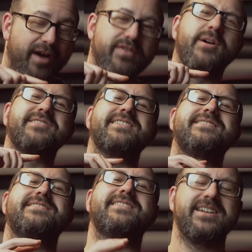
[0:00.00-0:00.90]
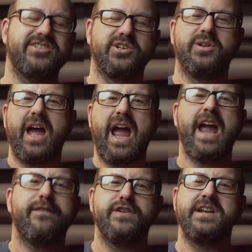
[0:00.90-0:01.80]
of the most essential
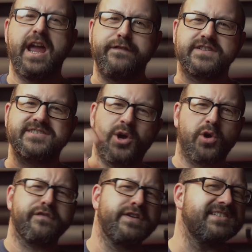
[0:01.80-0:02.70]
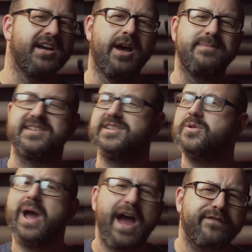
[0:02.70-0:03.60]
everyday photography terms that you
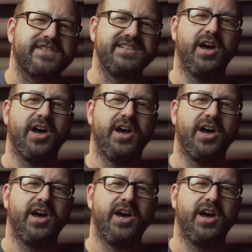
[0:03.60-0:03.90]
have to